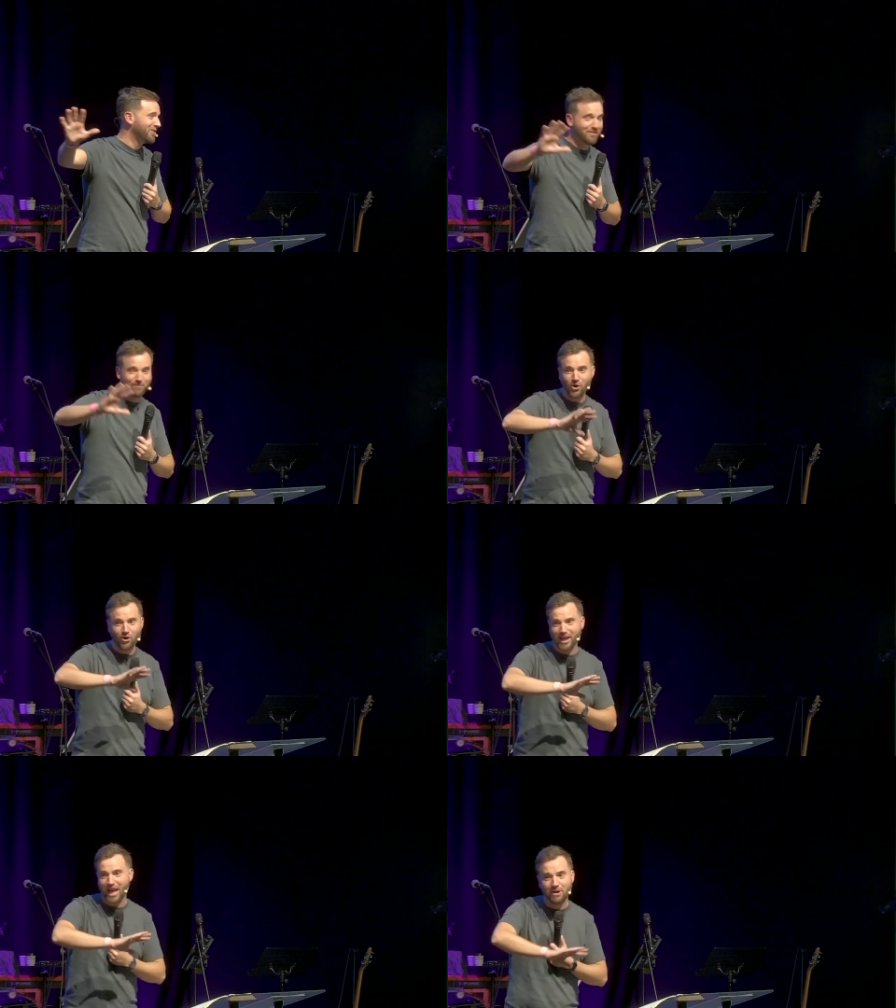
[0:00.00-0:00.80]

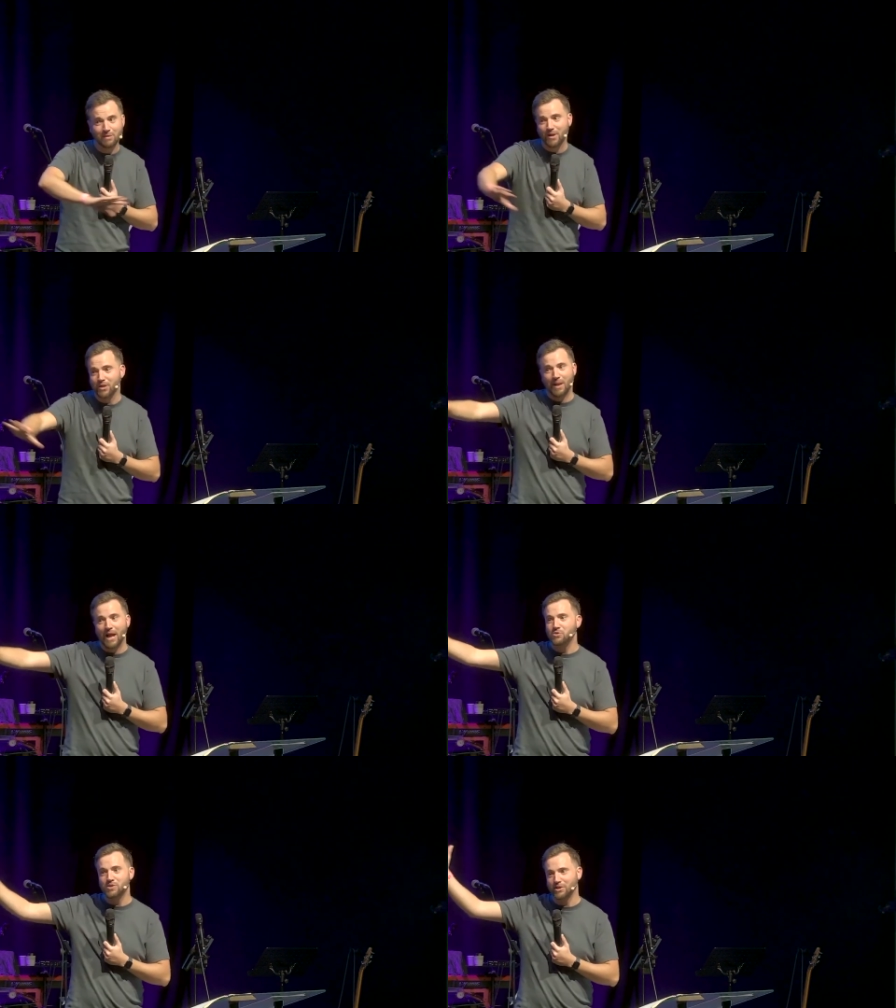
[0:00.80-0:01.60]
not caring about the
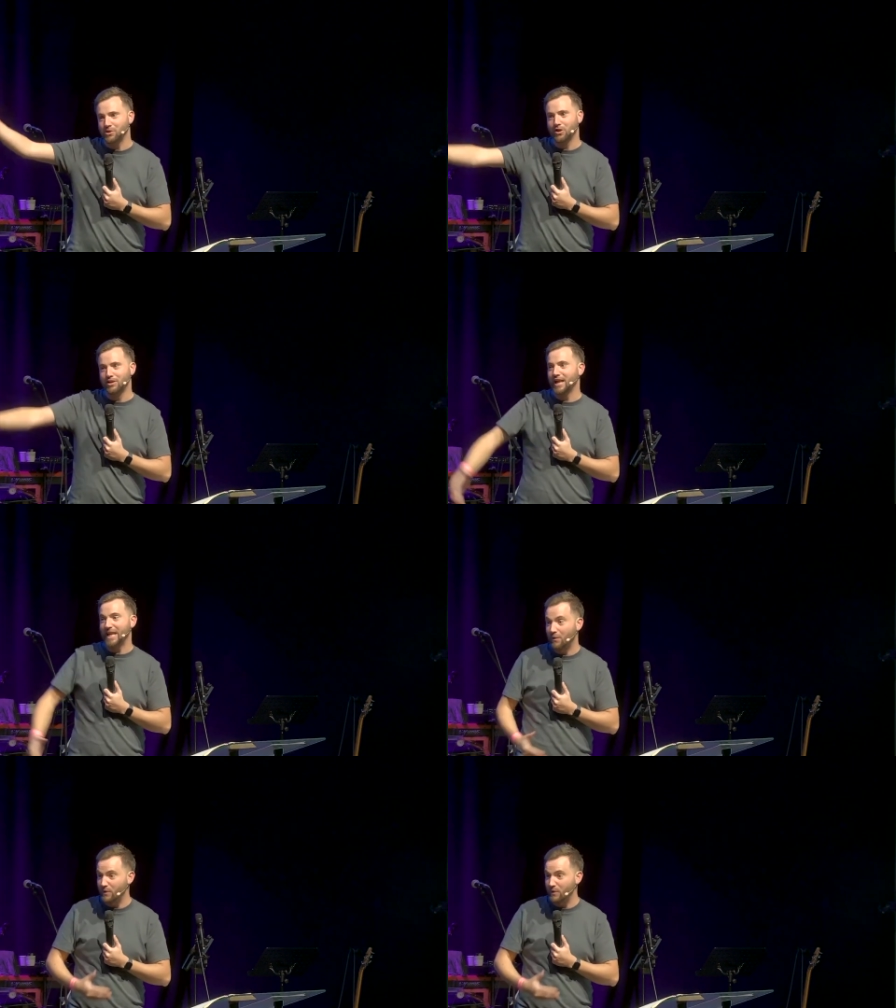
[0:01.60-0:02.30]
boundaries that God had laid out.